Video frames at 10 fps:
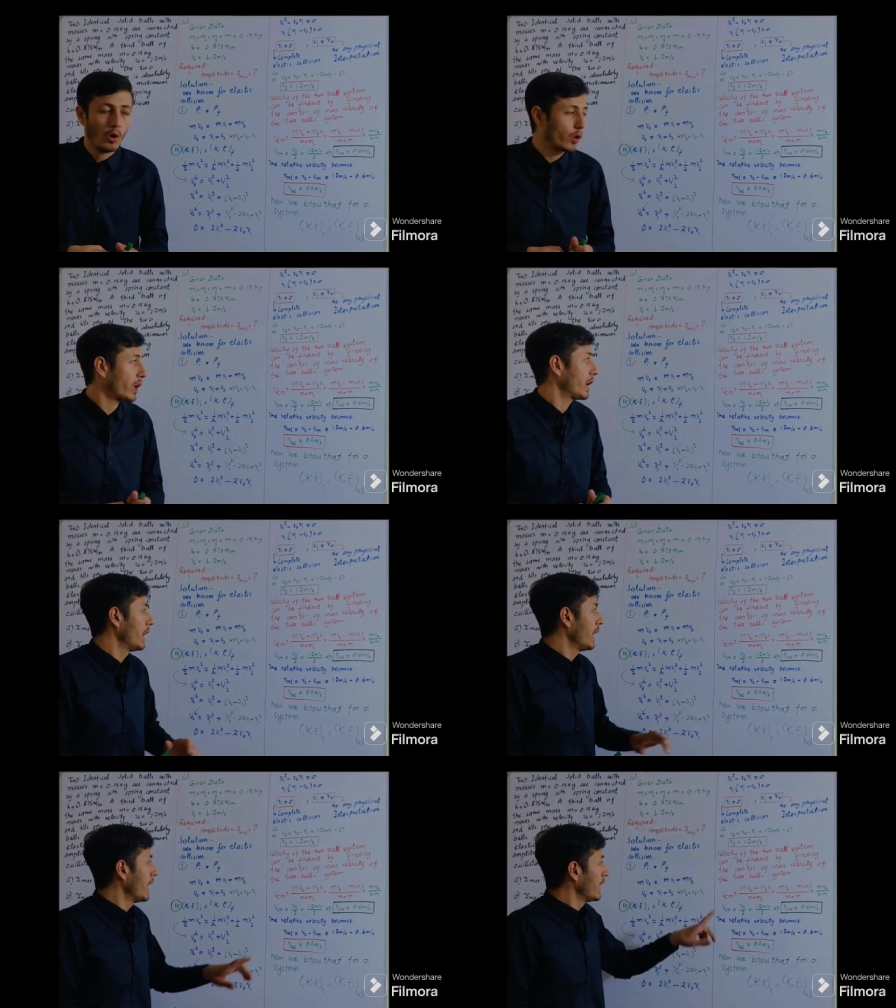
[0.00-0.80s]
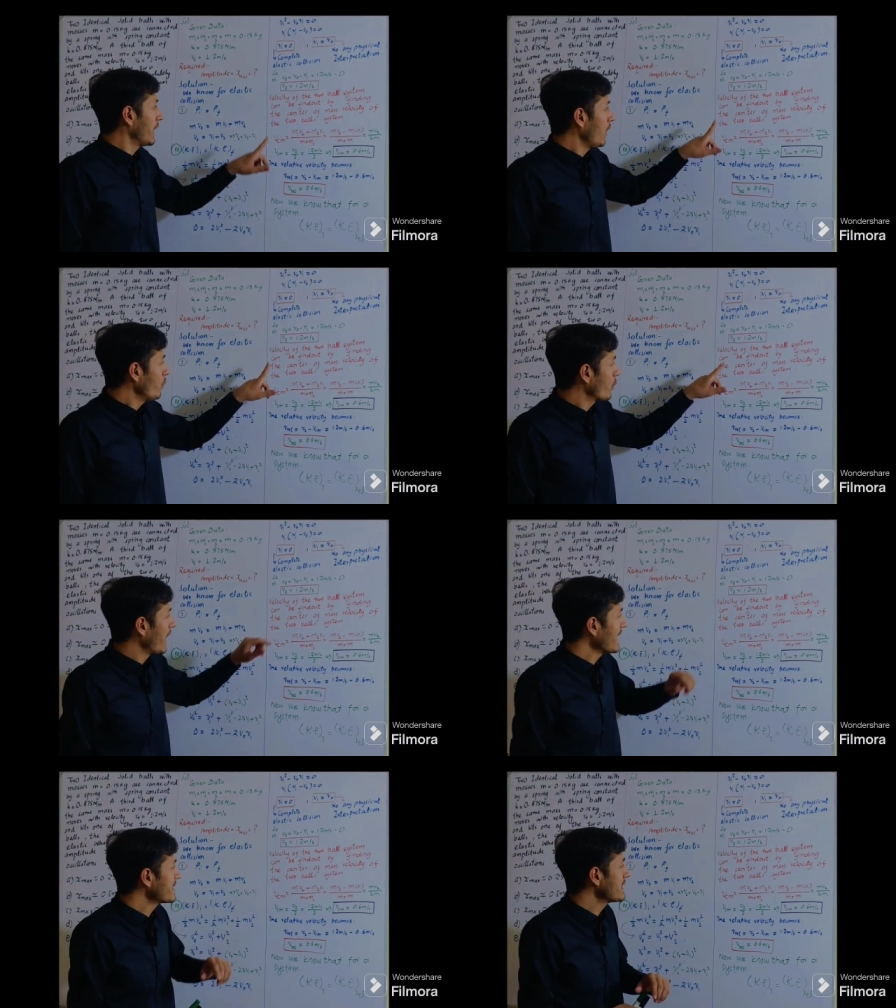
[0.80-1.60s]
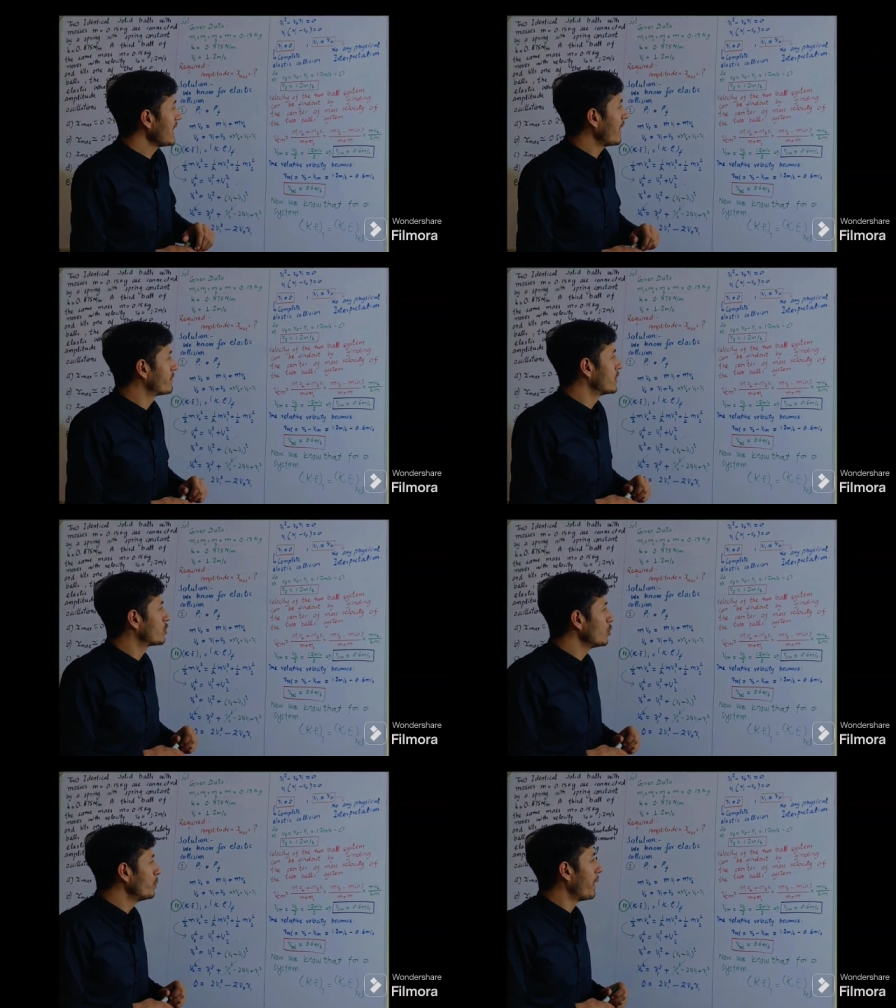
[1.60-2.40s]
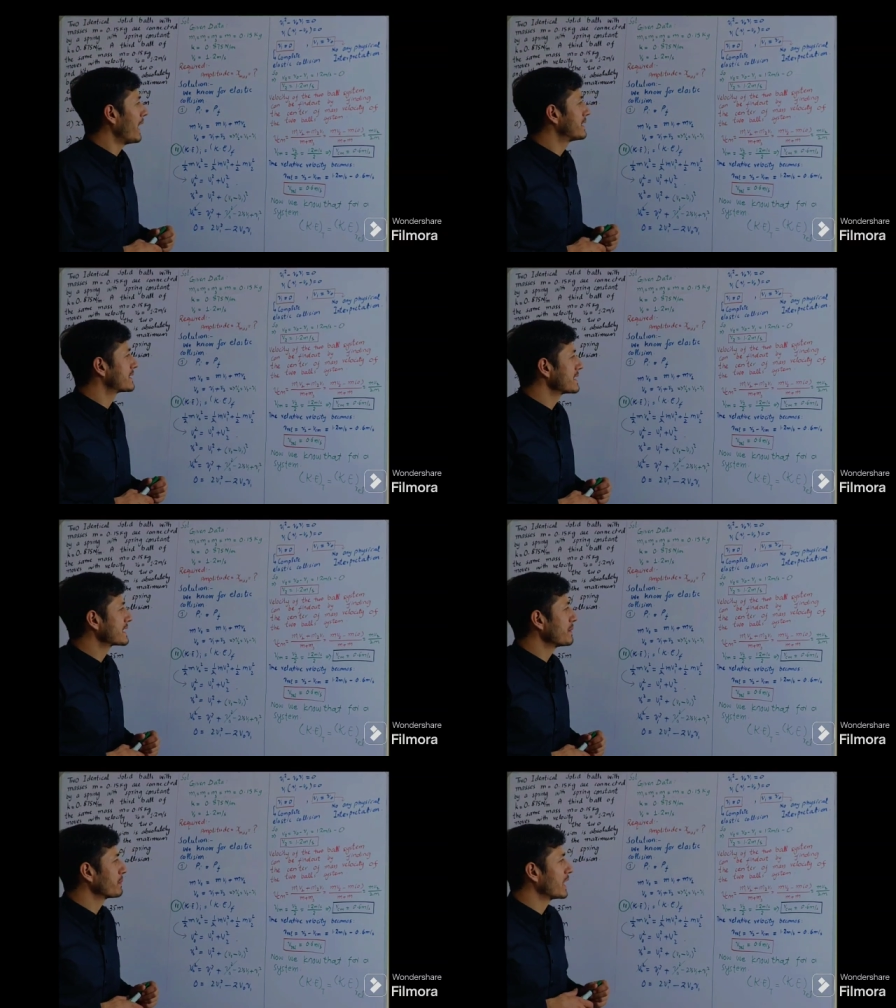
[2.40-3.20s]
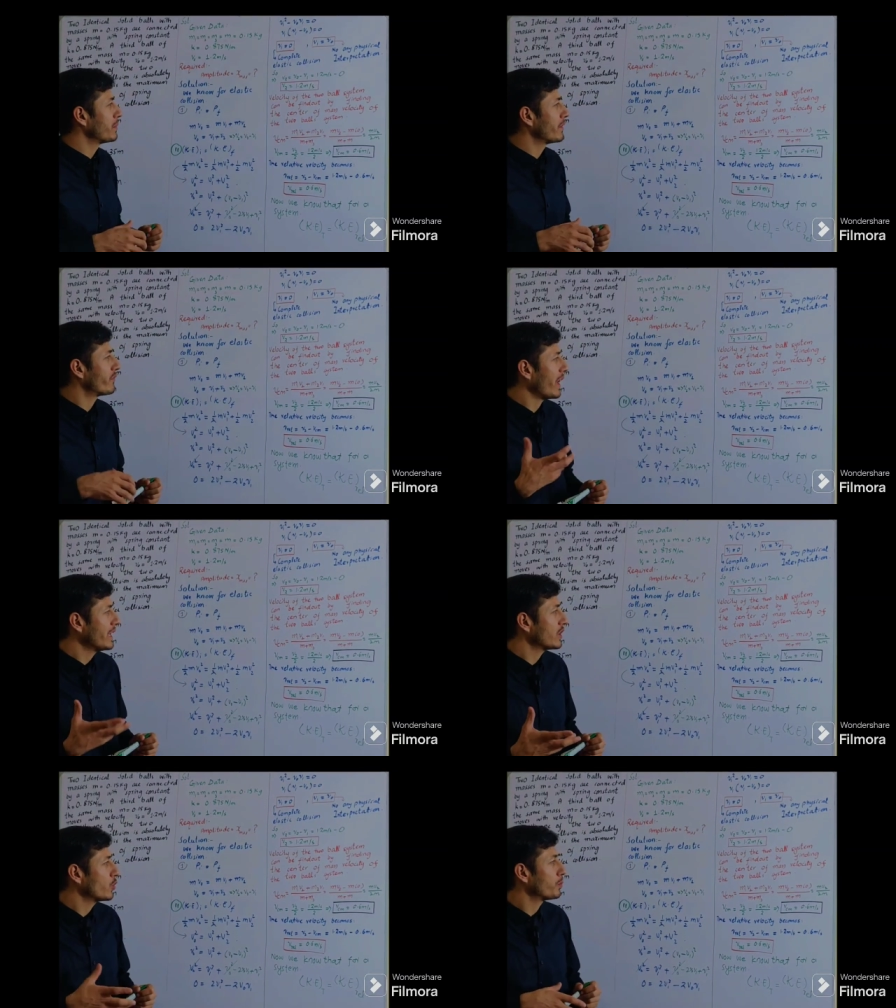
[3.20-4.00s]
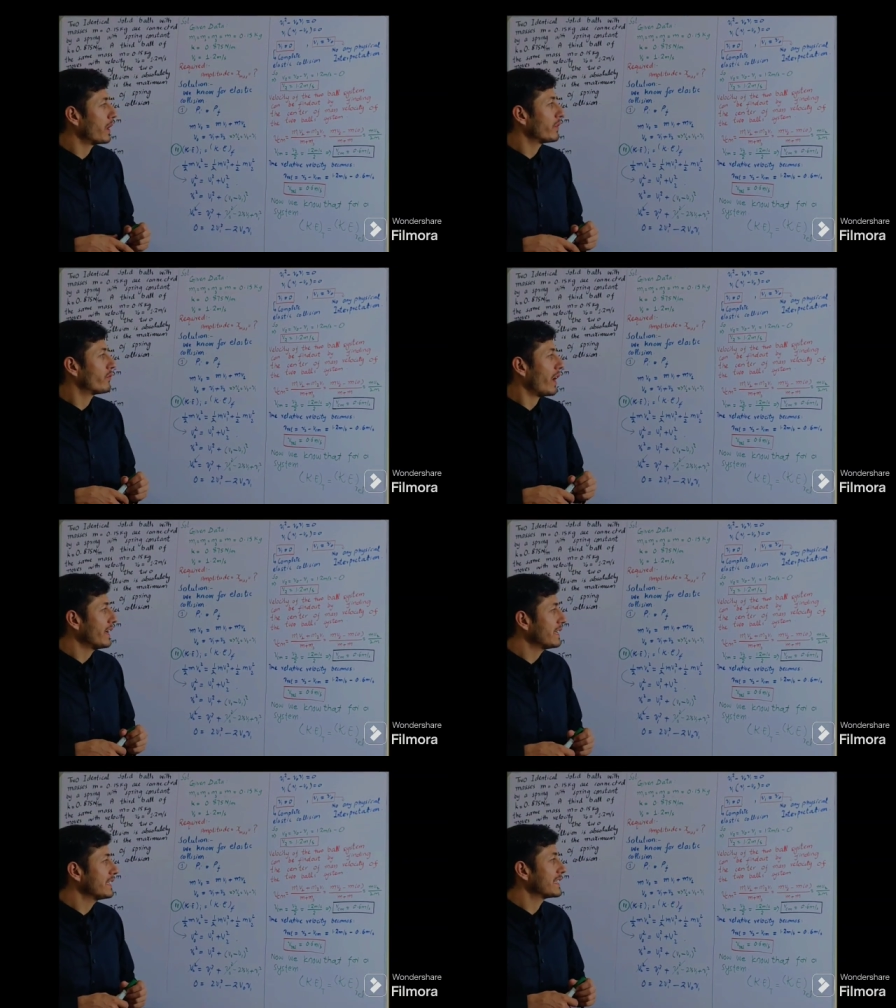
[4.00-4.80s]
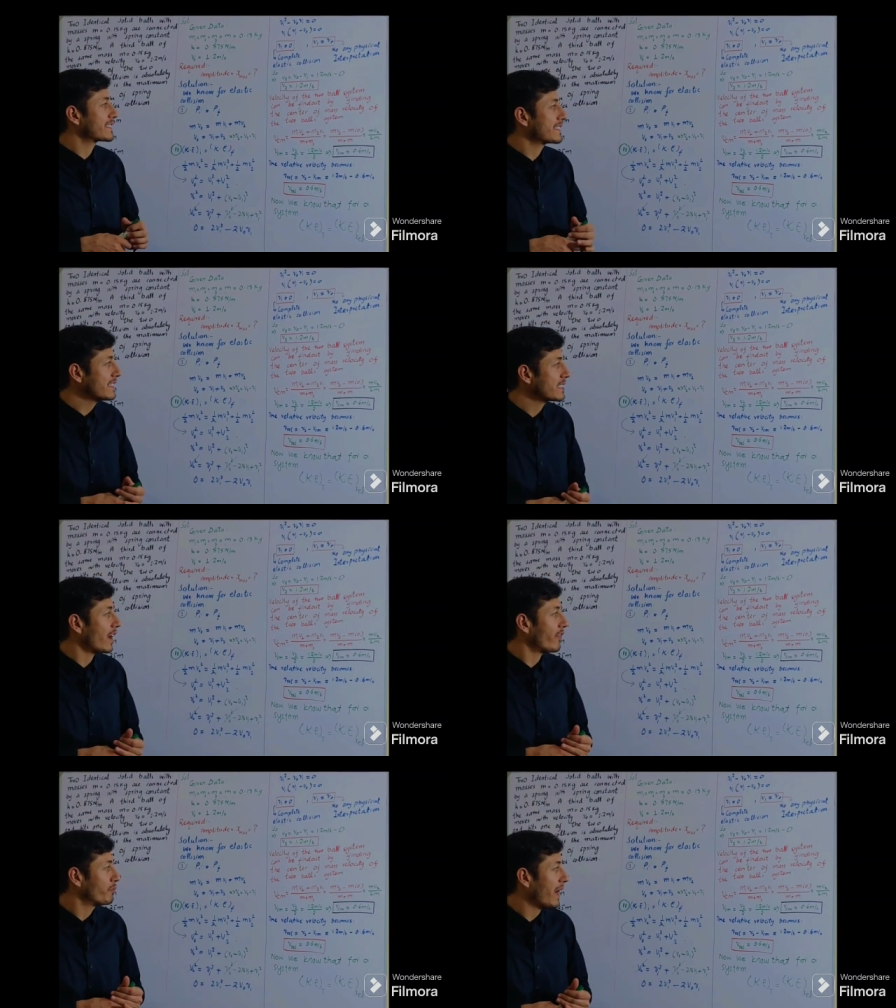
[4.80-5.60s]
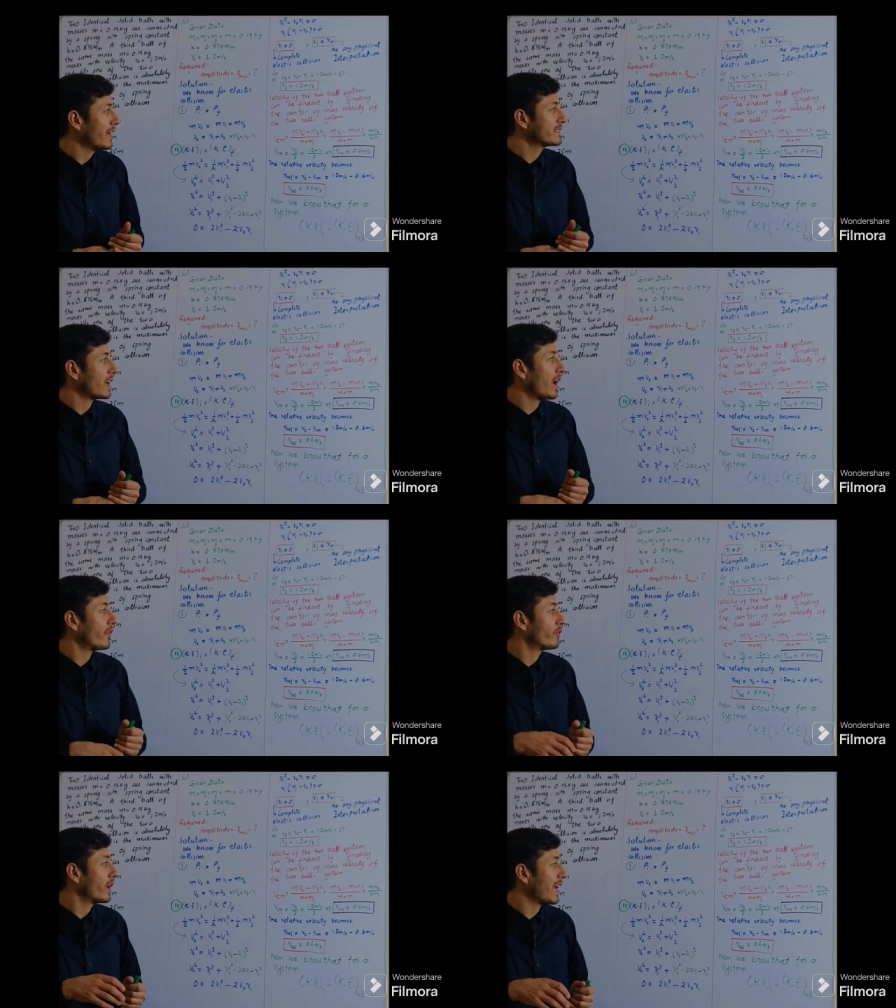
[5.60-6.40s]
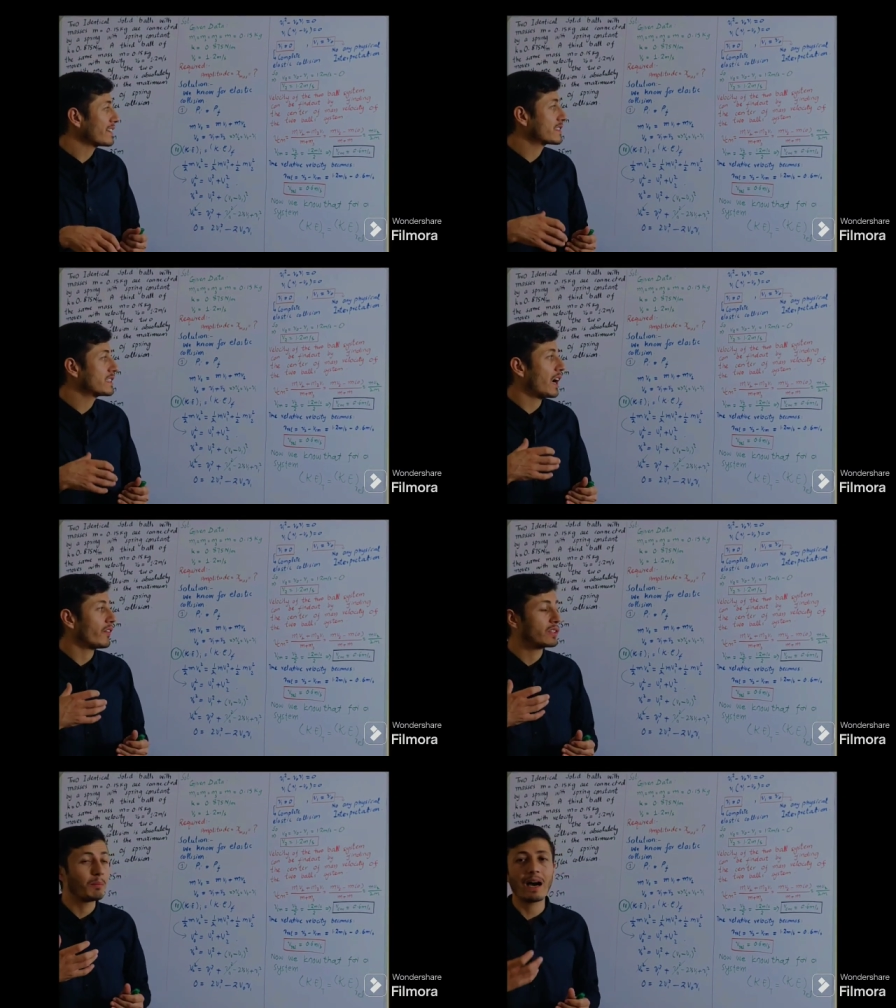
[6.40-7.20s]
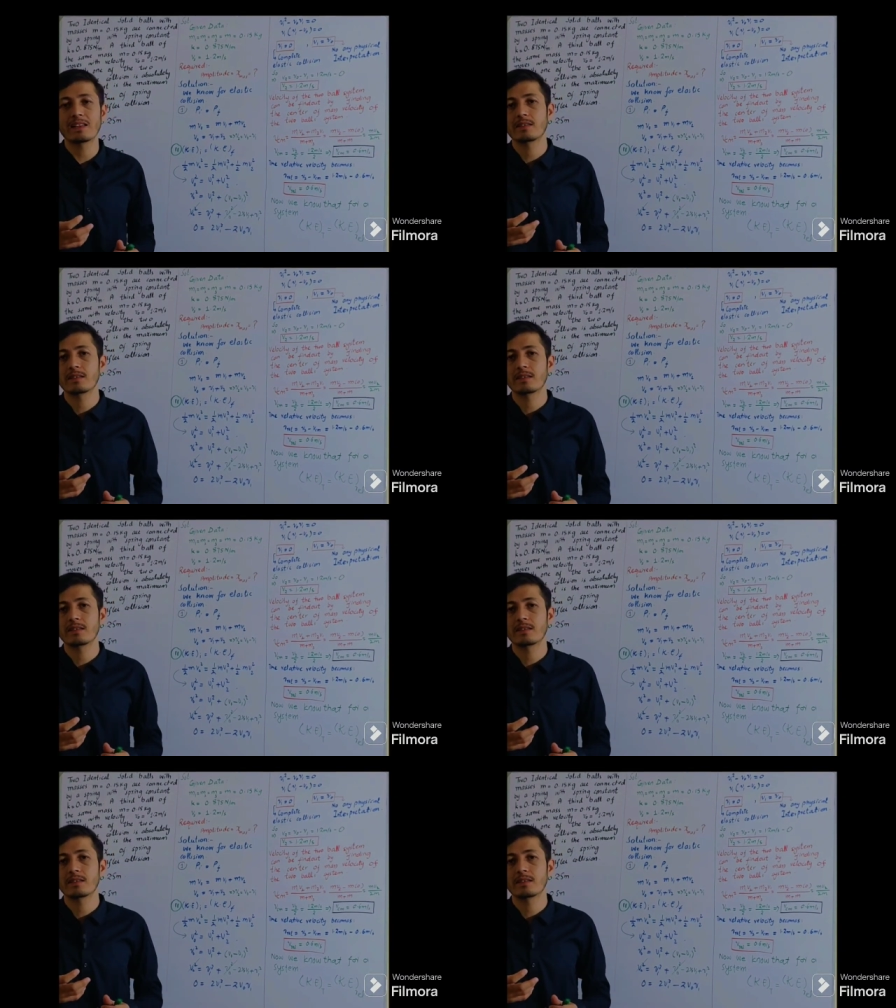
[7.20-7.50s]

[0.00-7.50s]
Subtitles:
Okay, now velocity of the two ball system can be found out by finding the center of mass of velocity of the ball